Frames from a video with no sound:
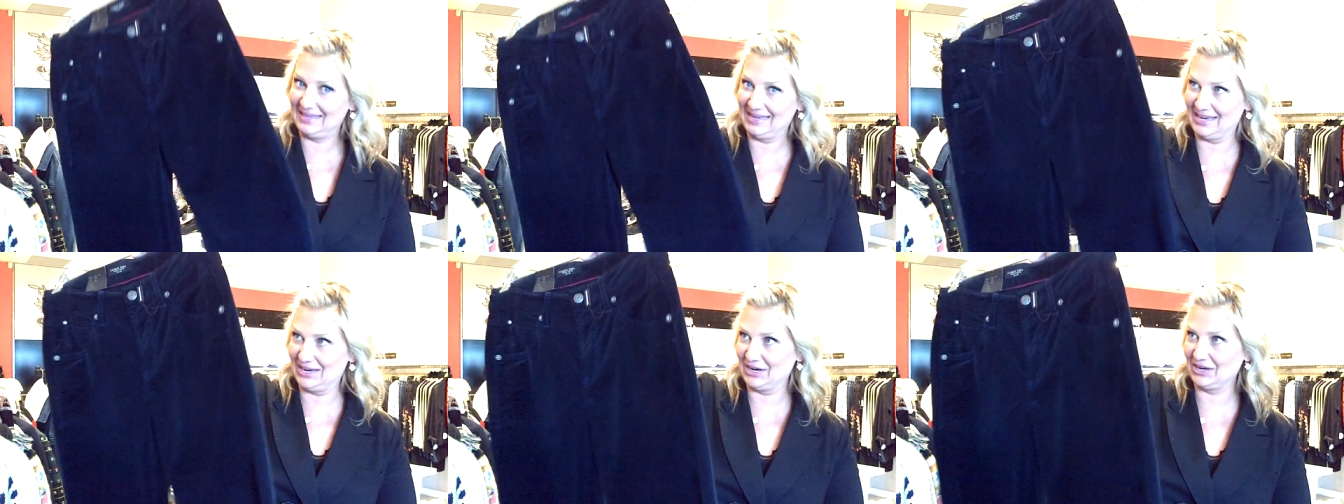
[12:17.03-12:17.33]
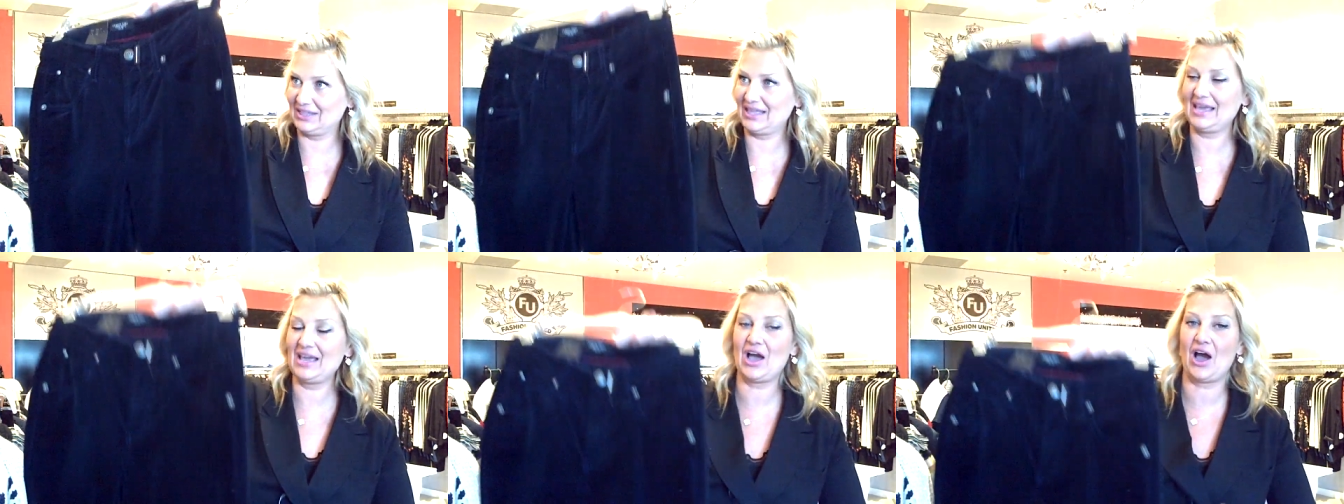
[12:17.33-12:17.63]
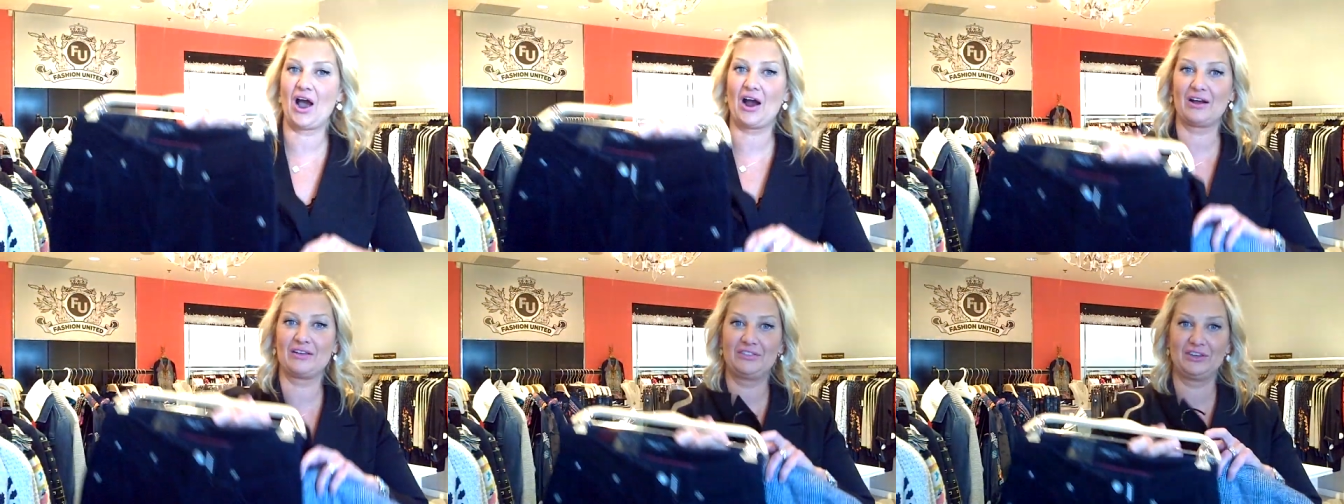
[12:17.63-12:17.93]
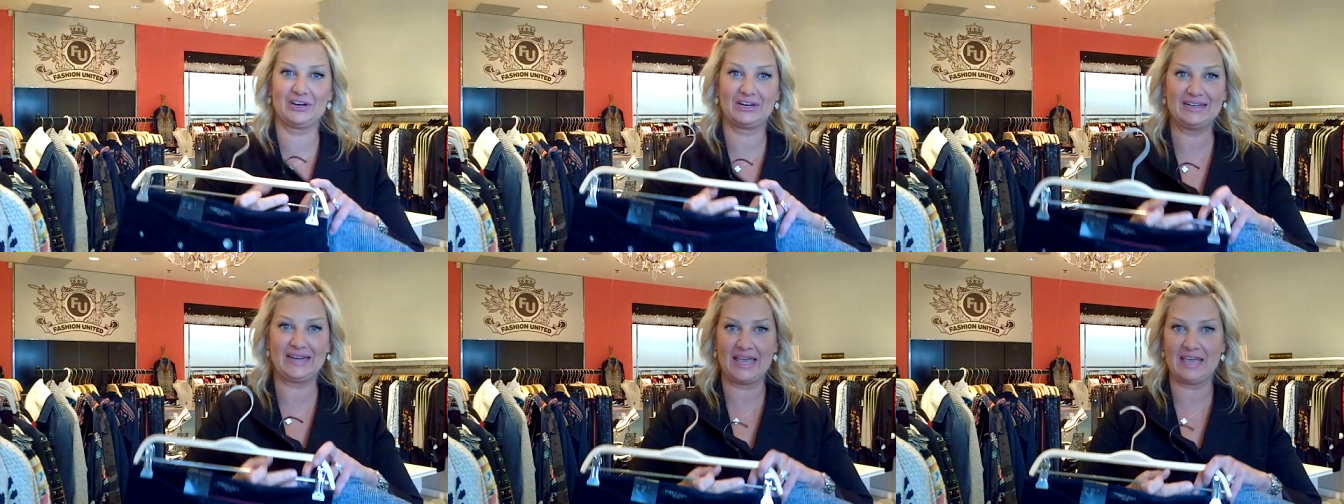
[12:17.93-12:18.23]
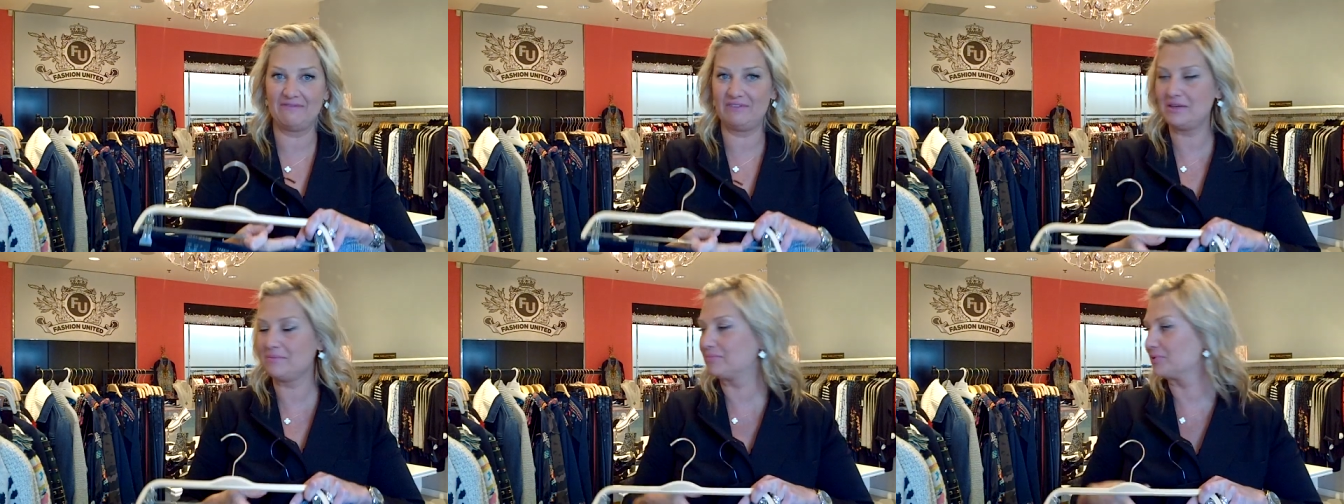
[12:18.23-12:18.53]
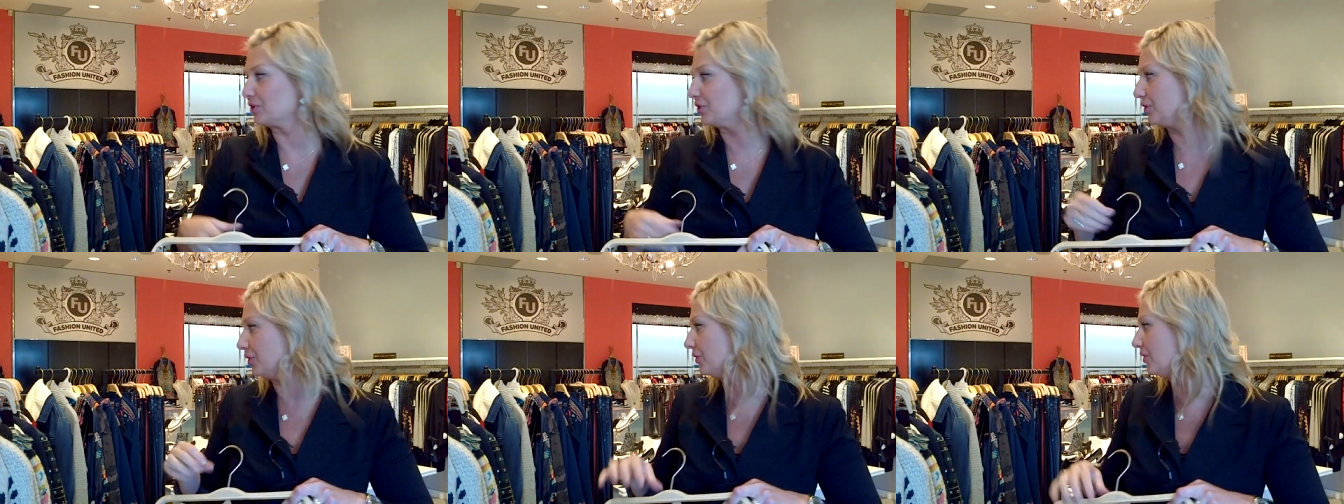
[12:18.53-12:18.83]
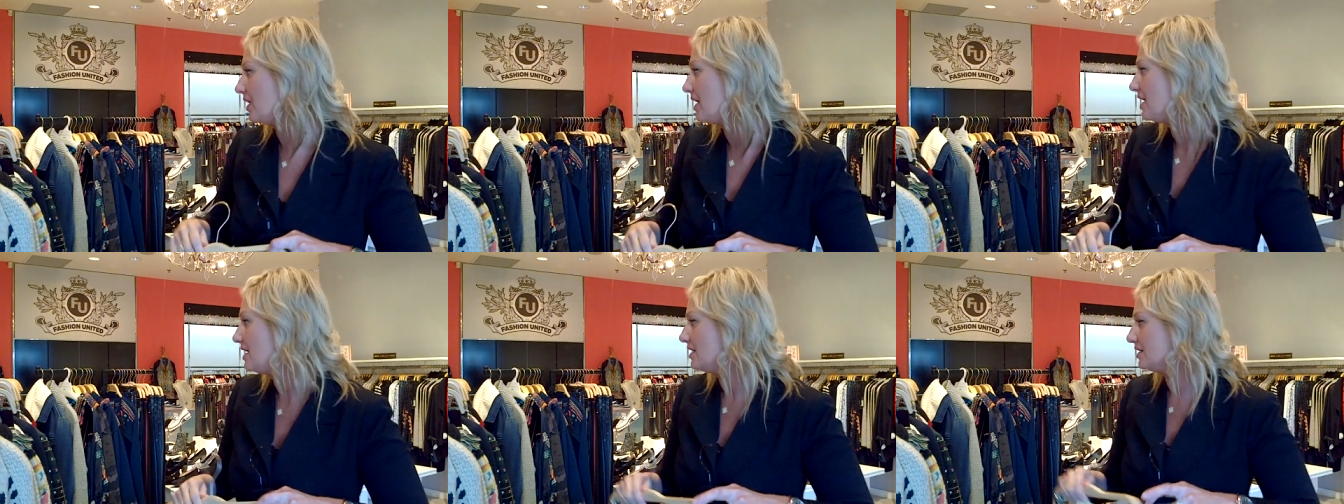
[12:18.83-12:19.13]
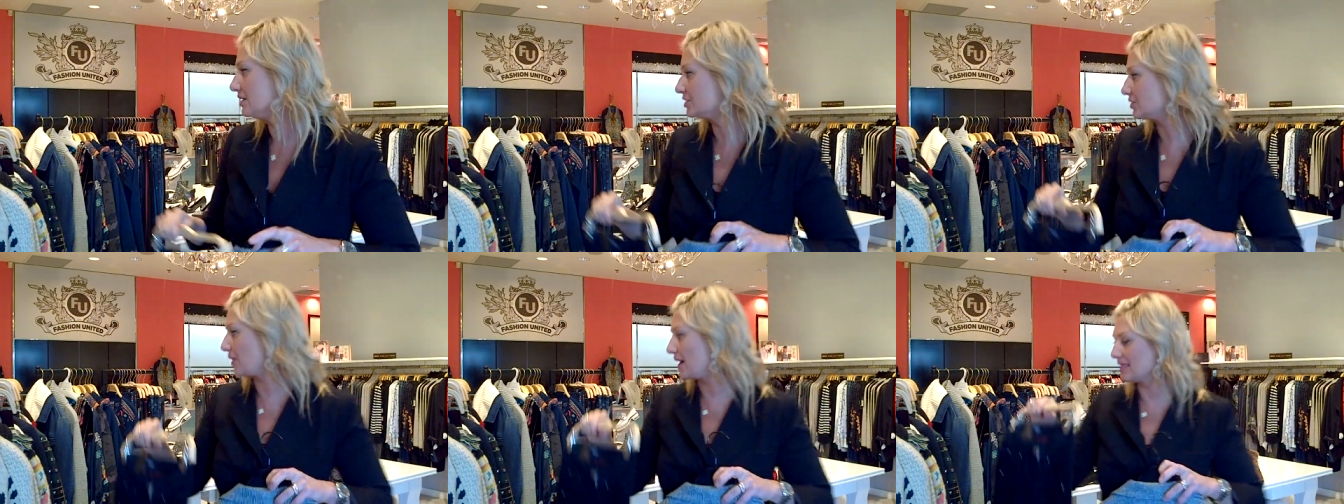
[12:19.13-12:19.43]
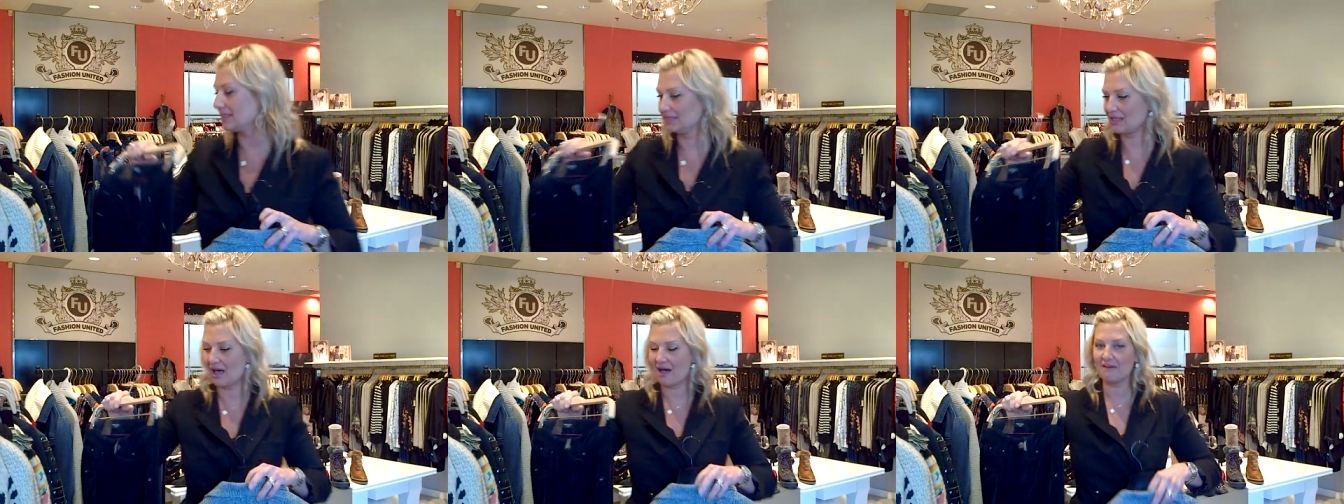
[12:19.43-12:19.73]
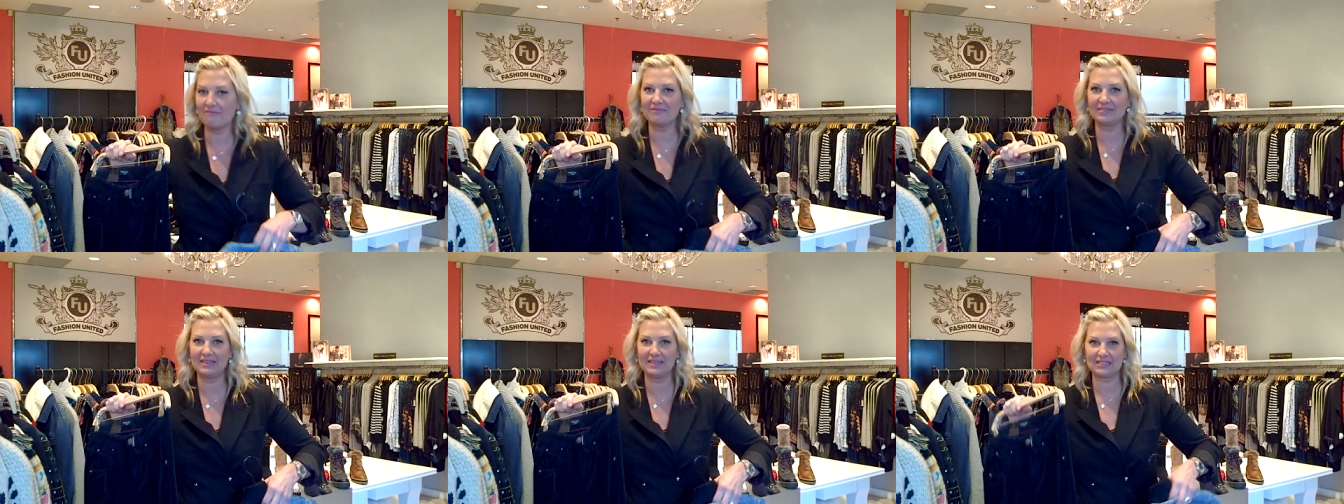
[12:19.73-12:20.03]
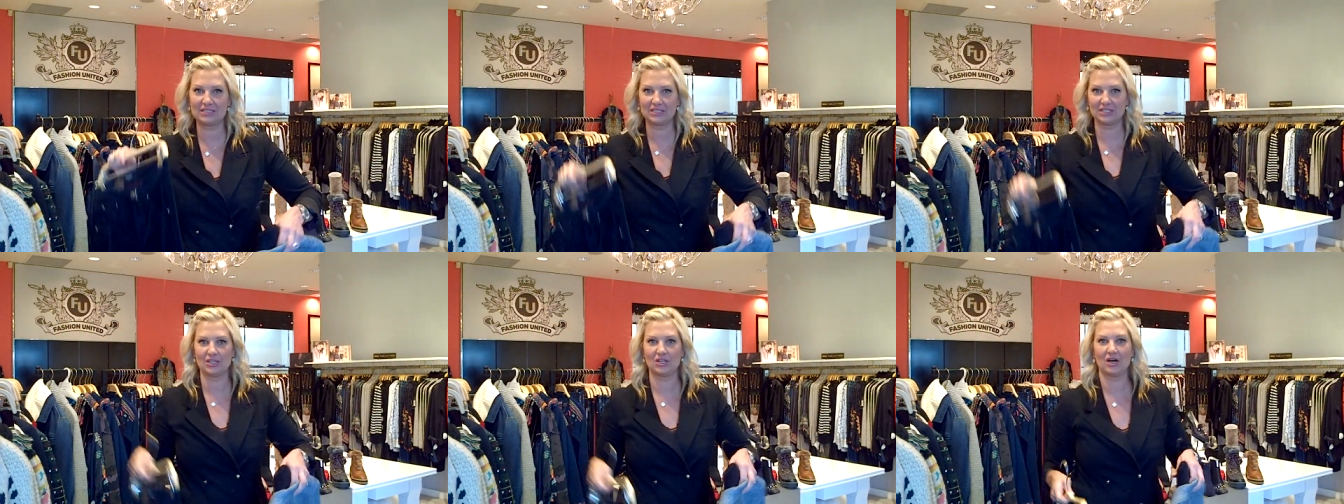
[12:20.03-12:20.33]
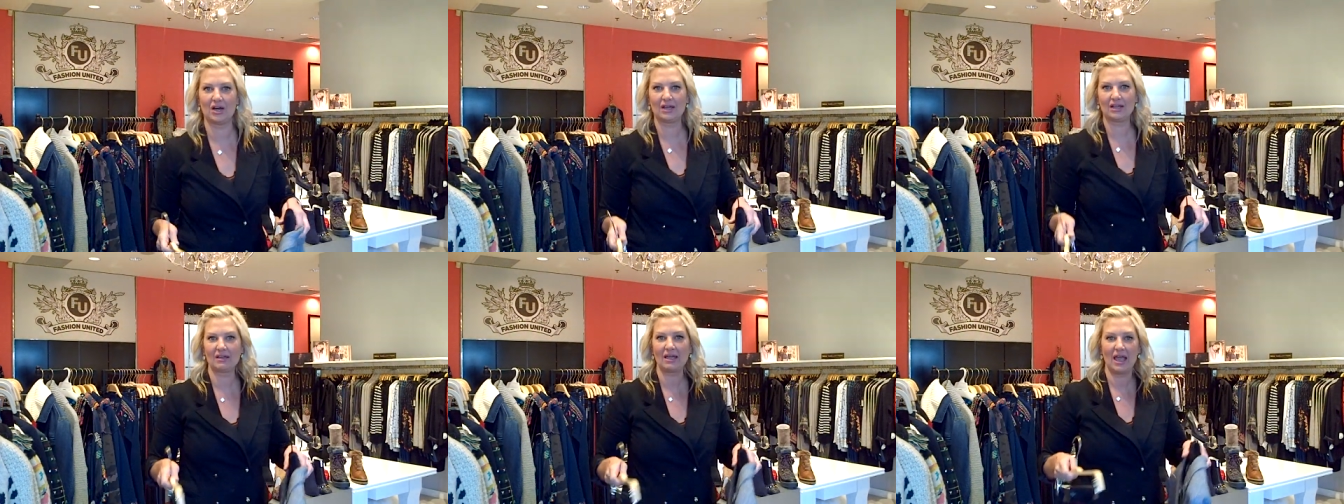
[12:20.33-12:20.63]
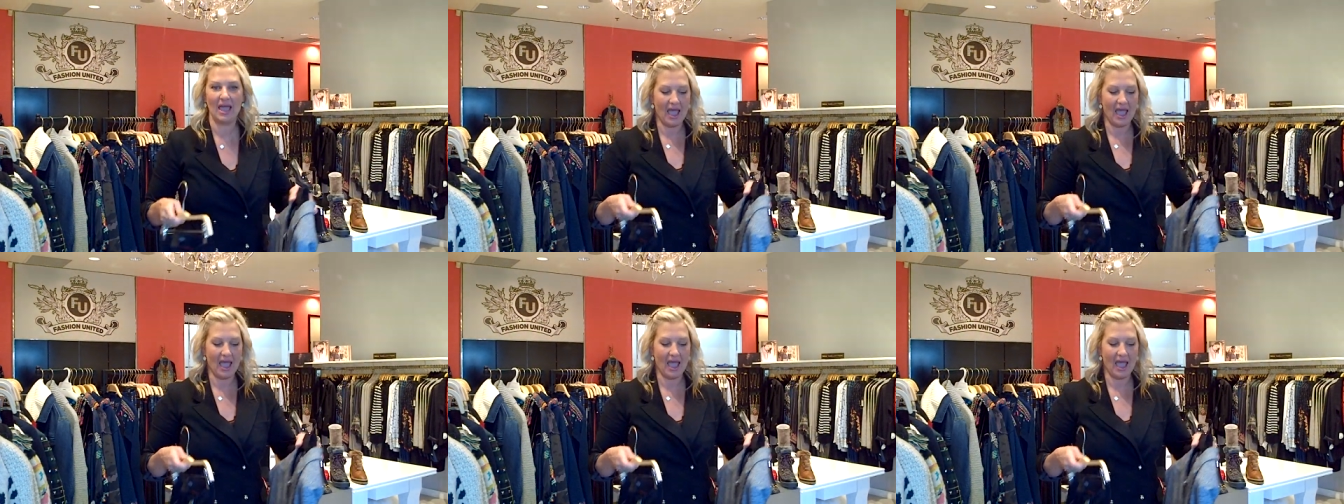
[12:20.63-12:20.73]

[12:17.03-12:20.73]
here they are, they're navy blue. So I love this look.